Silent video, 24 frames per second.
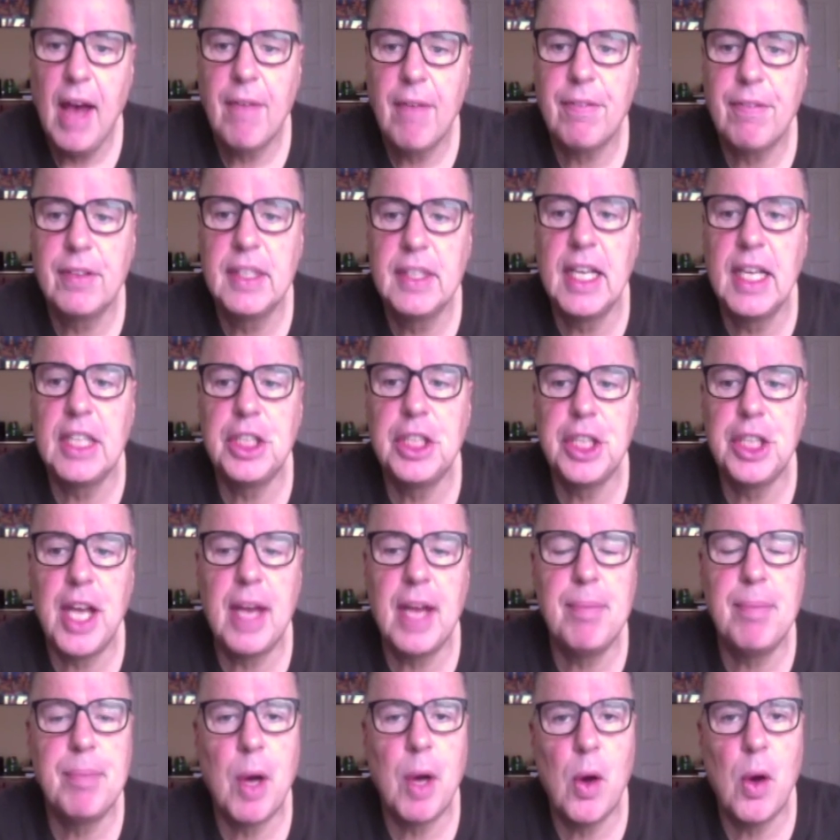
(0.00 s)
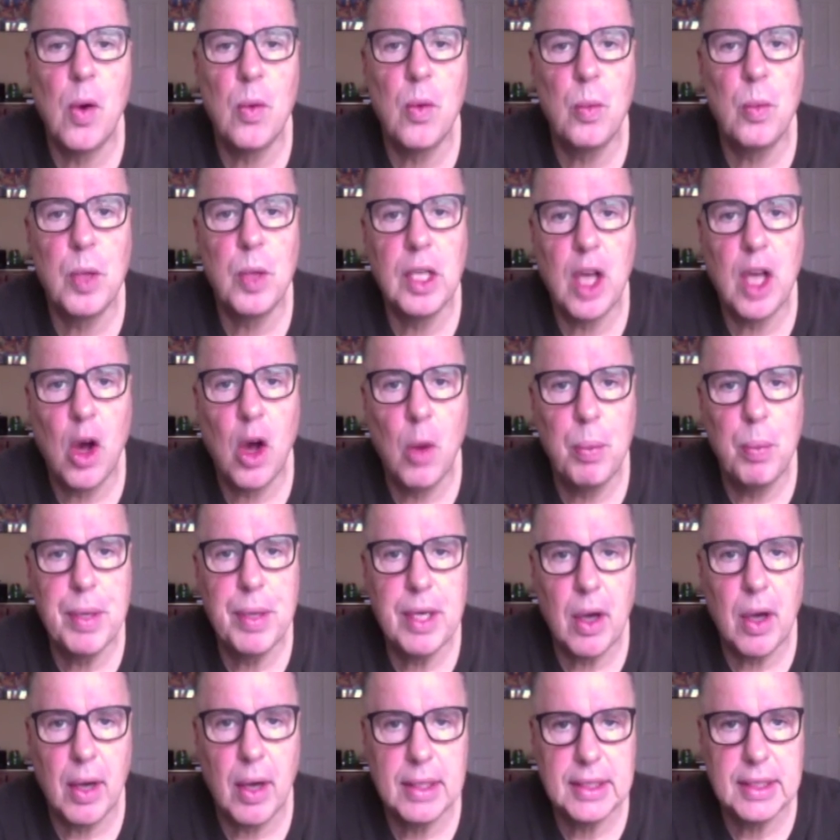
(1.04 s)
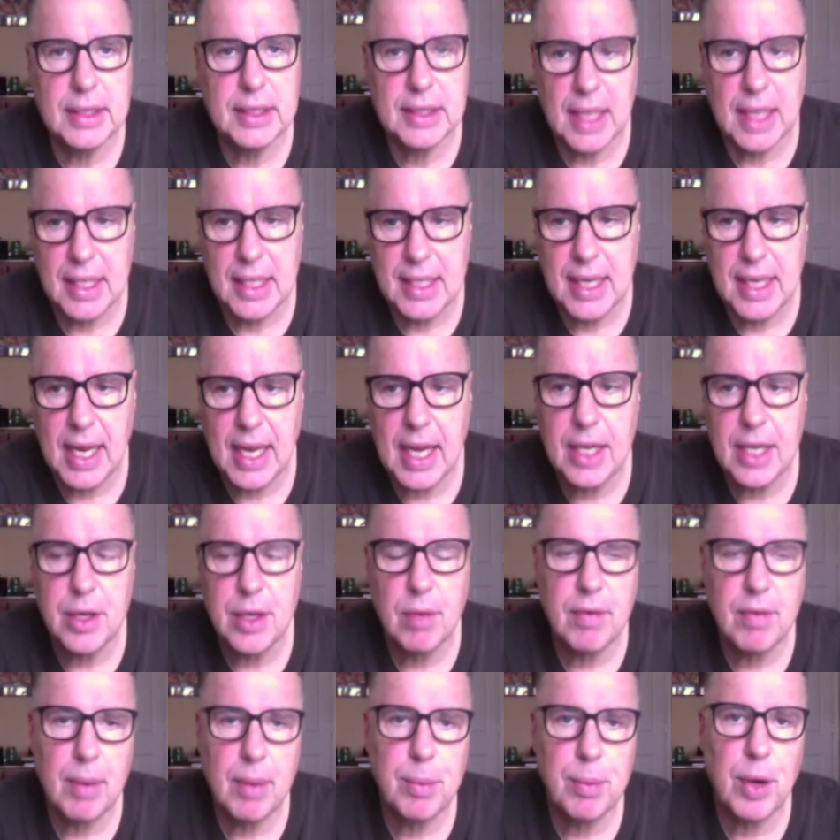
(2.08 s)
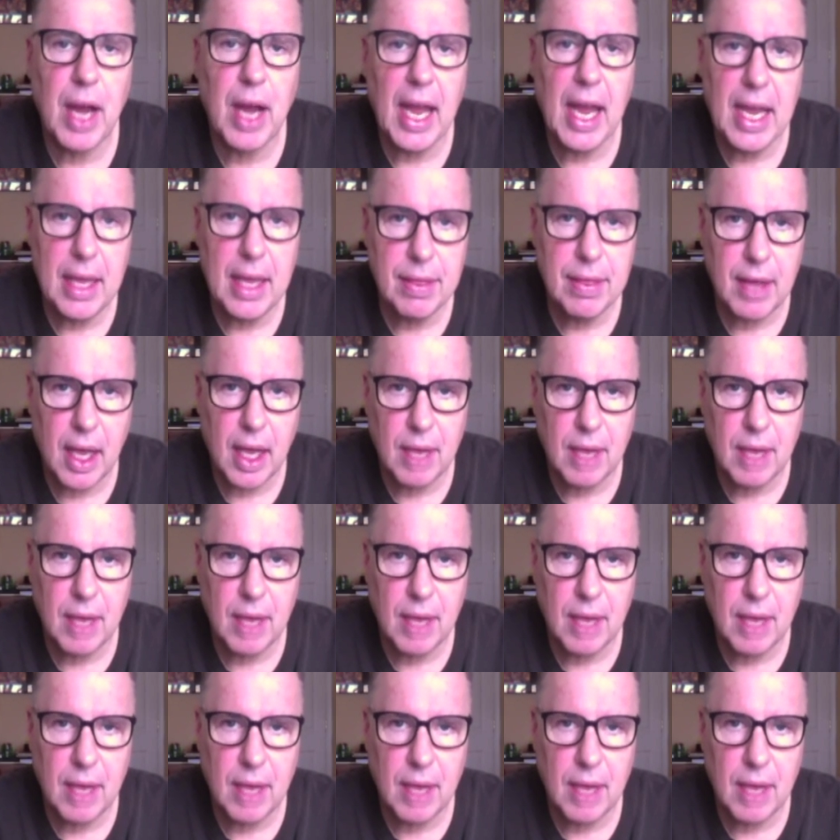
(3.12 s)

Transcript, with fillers: Flesh and Bone will open on Sunday, November 8th.